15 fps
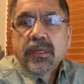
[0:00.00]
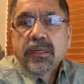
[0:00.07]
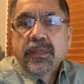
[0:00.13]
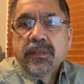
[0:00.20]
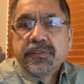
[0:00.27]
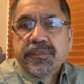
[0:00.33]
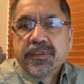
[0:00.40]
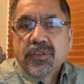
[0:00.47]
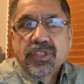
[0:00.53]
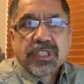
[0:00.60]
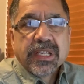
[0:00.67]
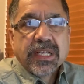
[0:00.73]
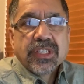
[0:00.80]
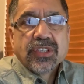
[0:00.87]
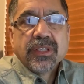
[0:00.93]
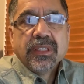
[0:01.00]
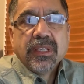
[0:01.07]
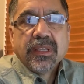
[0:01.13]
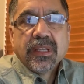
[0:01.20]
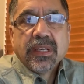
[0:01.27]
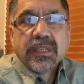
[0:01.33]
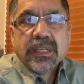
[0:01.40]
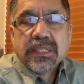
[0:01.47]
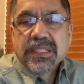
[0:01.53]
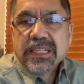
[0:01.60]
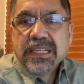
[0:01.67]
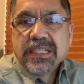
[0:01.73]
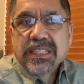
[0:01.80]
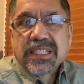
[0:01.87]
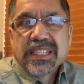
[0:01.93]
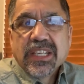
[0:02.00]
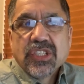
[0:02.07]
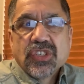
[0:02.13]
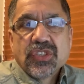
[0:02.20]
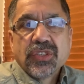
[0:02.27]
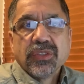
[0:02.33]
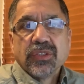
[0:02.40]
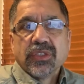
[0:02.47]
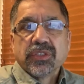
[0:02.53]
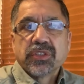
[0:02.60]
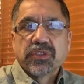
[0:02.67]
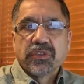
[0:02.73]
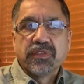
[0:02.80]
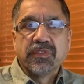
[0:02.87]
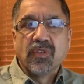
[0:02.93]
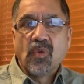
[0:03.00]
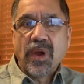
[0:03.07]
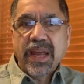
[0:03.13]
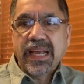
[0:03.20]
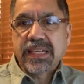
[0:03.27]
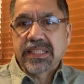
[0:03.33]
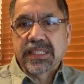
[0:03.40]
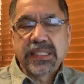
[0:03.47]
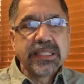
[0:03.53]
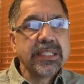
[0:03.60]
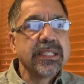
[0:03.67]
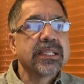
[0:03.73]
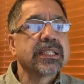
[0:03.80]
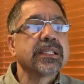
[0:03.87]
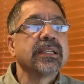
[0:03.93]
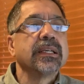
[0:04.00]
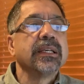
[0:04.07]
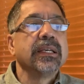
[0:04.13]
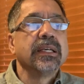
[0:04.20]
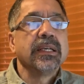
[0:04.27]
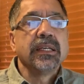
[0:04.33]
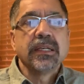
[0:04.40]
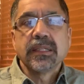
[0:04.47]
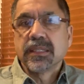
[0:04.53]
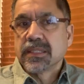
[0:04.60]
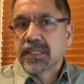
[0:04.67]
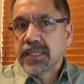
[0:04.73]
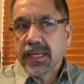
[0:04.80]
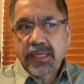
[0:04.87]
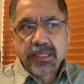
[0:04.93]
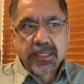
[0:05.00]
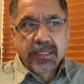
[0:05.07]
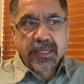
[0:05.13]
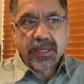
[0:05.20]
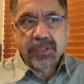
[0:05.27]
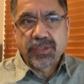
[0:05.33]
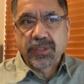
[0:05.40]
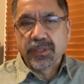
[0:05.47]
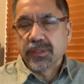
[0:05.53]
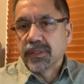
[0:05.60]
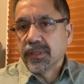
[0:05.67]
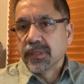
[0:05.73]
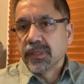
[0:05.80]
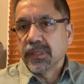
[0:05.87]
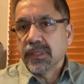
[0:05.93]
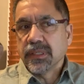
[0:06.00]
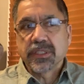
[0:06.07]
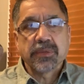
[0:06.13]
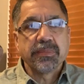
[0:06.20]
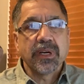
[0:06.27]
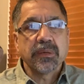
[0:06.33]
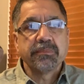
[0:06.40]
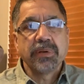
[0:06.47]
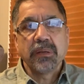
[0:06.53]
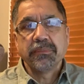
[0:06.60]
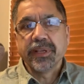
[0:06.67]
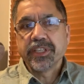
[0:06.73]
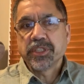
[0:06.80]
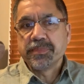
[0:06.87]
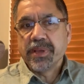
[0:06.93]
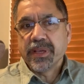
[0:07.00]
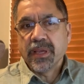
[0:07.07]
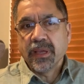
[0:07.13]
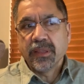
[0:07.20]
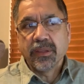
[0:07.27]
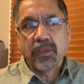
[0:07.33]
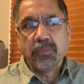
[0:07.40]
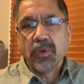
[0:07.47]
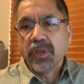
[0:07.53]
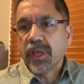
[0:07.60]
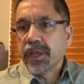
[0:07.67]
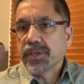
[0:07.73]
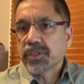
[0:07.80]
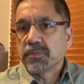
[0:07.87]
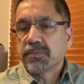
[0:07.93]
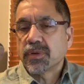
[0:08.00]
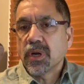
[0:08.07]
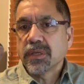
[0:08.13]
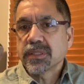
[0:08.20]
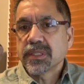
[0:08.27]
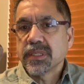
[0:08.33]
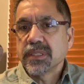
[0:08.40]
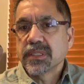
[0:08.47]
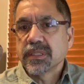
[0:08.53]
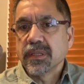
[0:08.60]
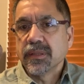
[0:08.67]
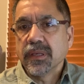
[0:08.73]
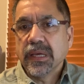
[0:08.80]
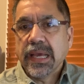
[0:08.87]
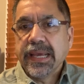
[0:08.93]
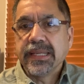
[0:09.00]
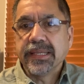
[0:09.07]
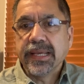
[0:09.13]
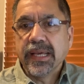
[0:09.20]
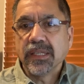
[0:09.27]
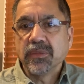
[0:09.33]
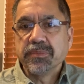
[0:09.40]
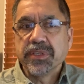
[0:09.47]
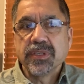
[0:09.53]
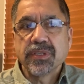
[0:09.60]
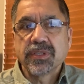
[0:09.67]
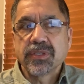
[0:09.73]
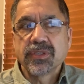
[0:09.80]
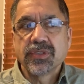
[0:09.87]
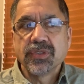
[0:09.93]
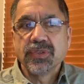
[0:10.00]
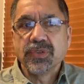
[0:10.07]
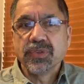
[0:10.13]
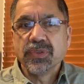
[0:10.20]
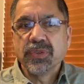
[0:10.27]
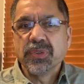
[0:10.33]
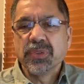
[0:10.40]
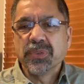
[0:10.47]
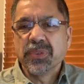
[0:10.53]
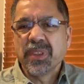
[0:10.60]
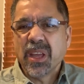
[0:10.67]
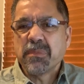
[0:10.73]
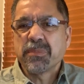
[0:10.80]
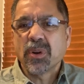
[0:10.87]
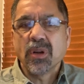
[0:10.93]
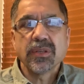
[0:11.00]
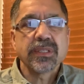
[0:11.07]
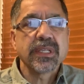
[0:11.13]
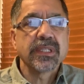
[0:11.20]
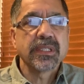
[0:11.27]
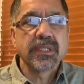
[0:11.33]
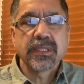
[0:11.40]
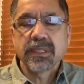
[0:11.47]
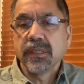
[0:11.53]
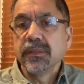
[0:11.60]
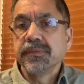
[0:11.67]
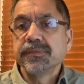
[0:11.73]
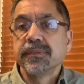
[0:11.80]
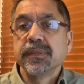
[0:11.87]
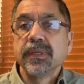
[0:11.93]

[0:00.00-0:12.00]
the first section, and that is Essentials for Excellence. The second section is about public speaking and the communication process, and there are 8 elements to that process itself.